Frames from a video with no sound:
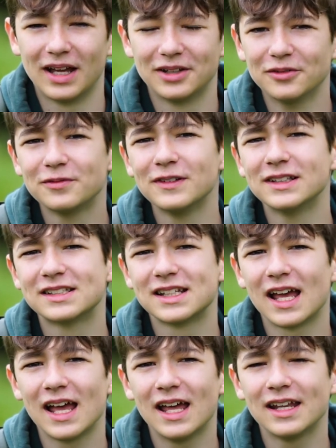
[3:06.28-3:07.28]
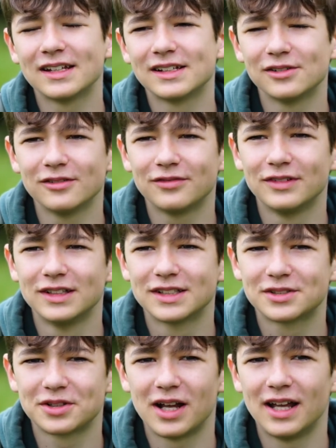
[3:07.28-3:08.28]
don't feel sad, I don't feel
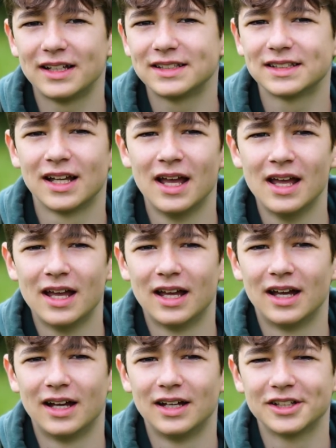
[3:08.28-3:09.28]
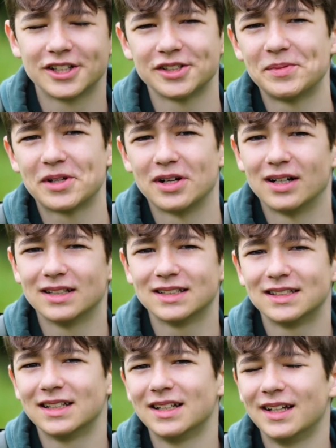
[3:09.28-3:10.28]
stressed, just
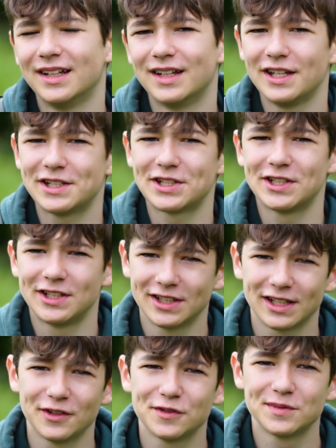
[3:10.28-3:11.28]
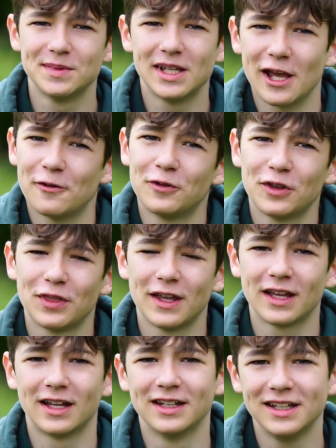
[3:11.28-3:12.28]
because nature gives me
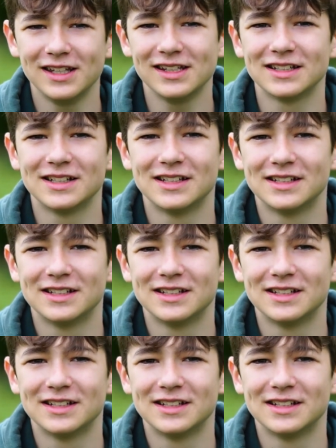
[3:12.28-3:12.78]
everything I need.